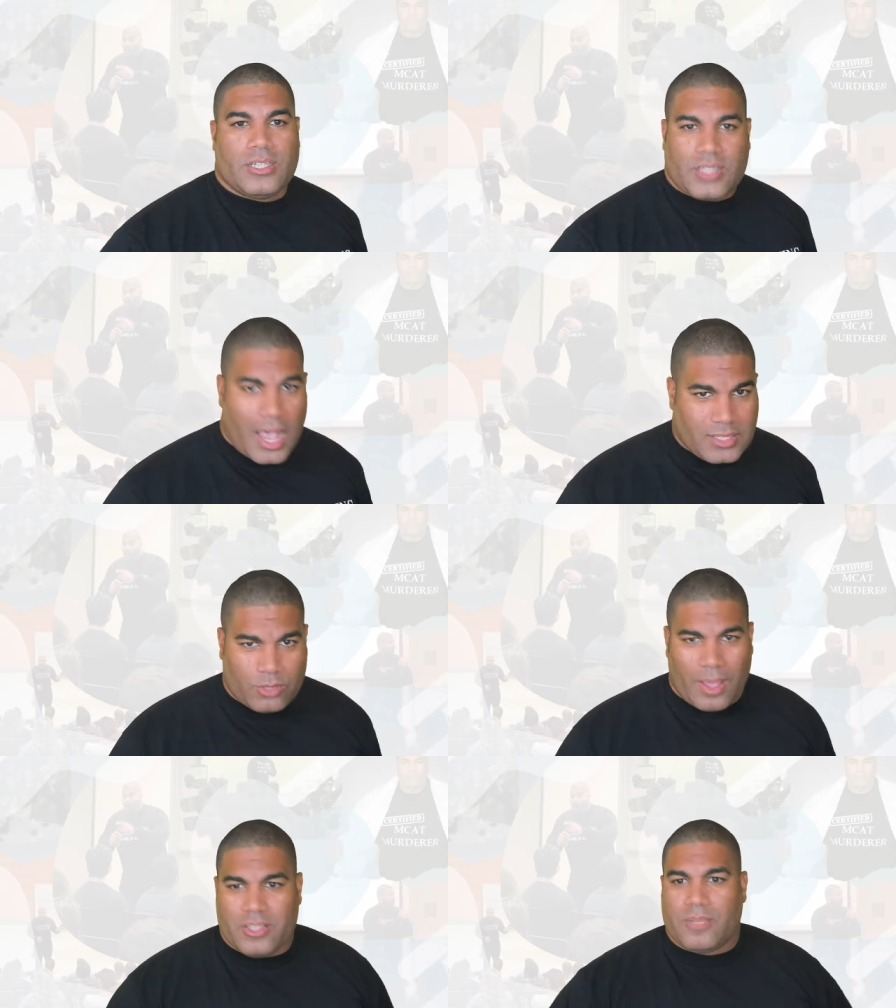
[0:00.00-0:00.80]
discuss
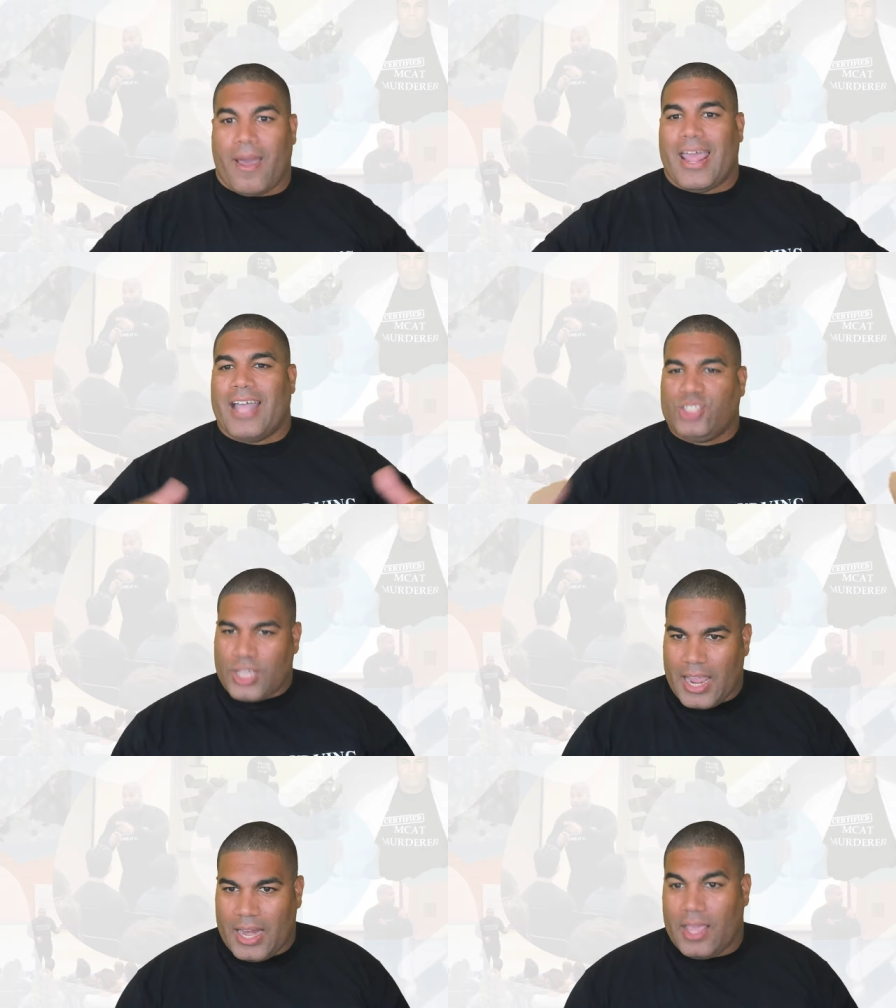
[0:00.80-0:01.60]
this, right? This is about
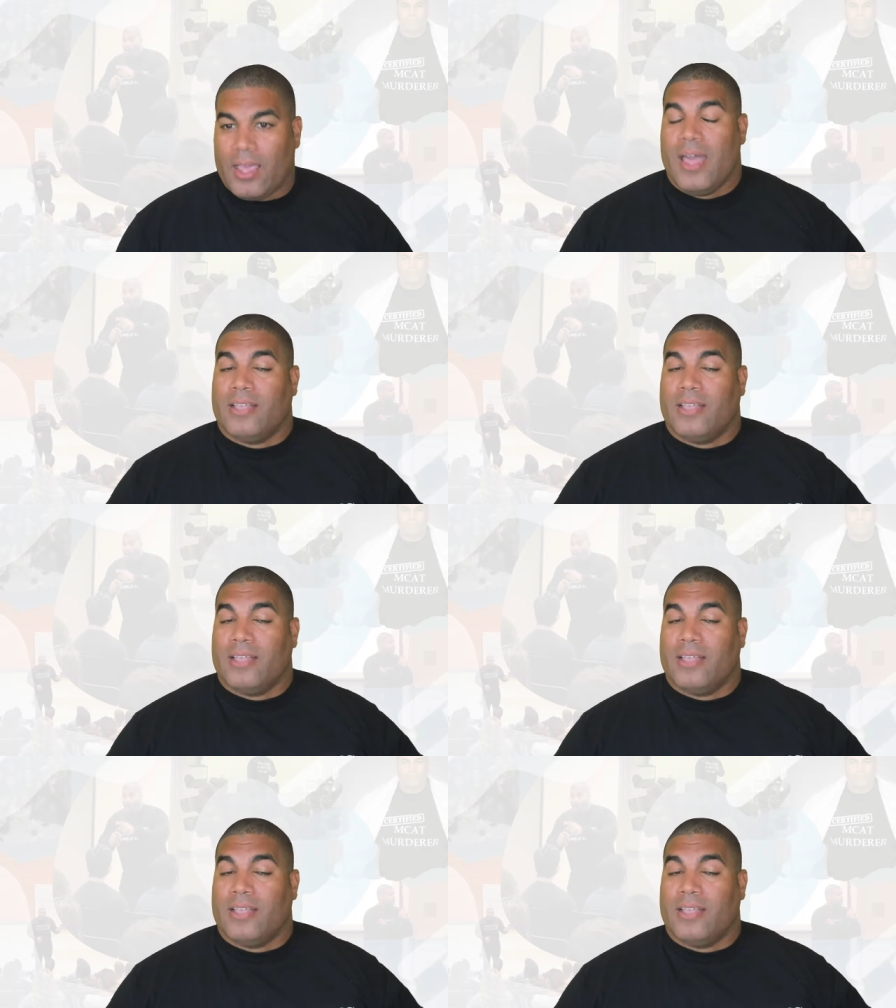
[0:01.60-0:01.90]
educating,